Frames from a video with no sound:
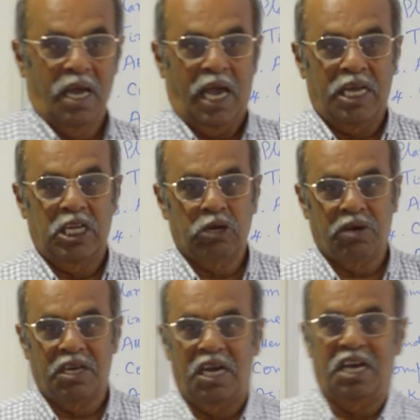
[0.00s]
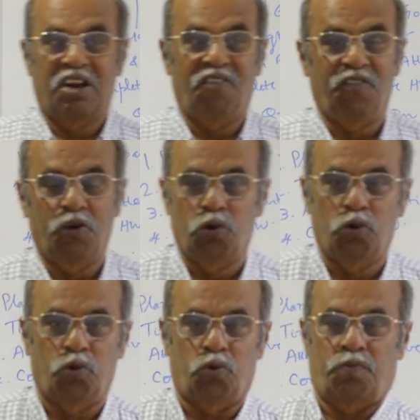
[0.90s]
and you can
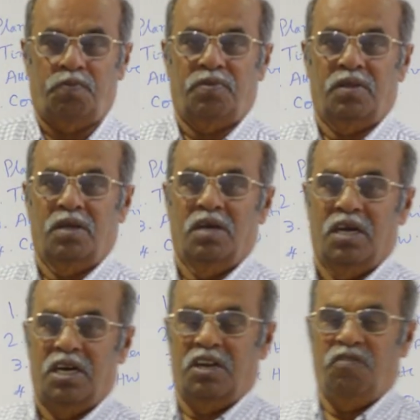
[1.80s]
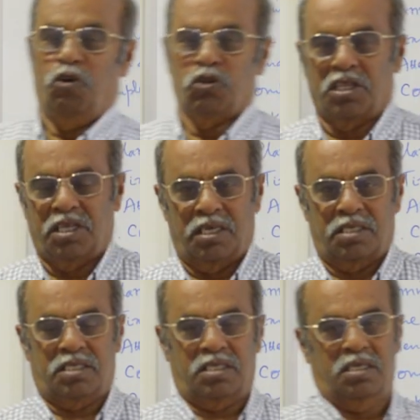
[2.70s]
review the
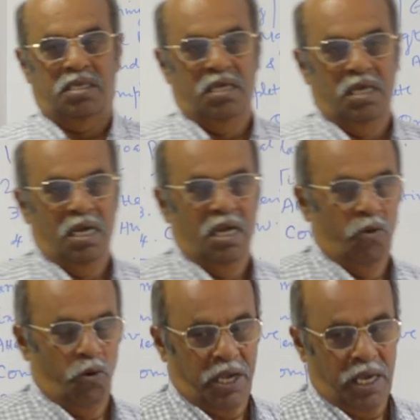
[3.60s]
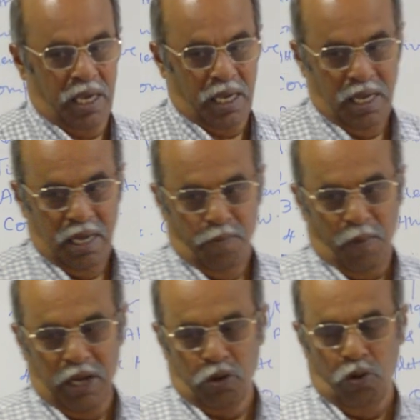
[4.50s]
things. Okay,
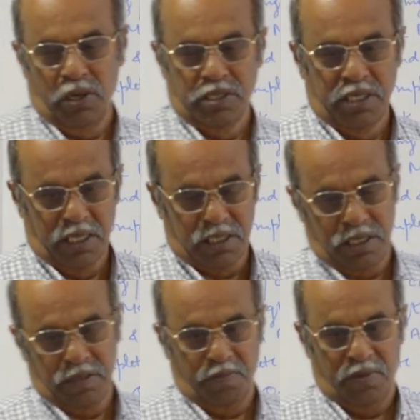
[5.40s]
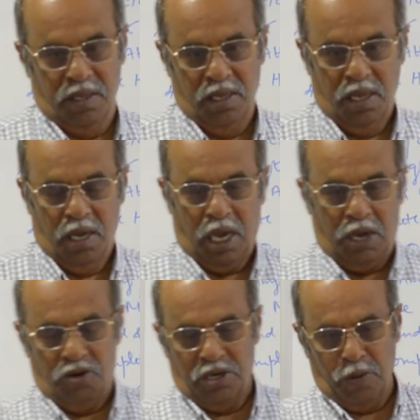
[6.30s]
my goal is this.
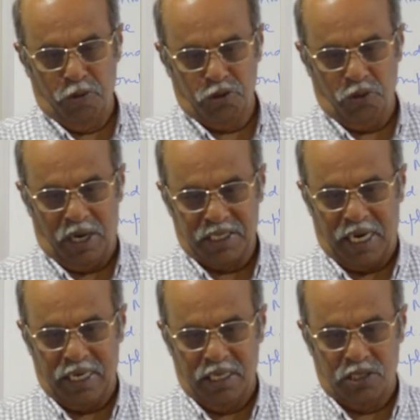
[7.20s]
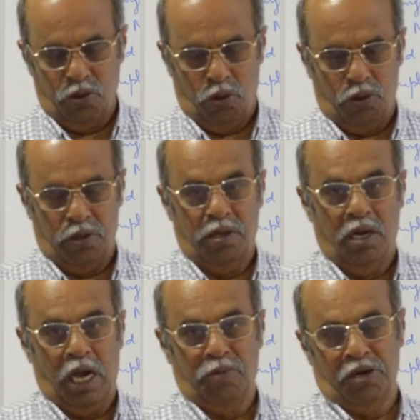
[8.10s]
I am not able to attain this goal.
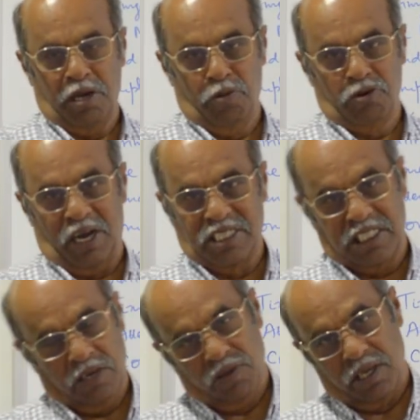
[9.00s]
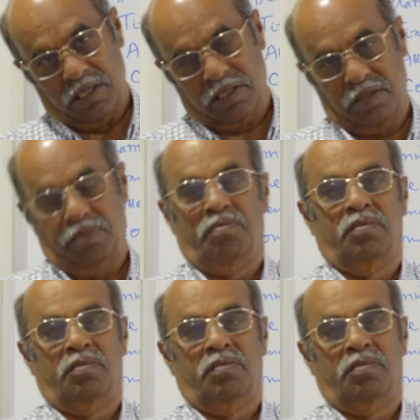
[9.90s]
I am not able to achieve this.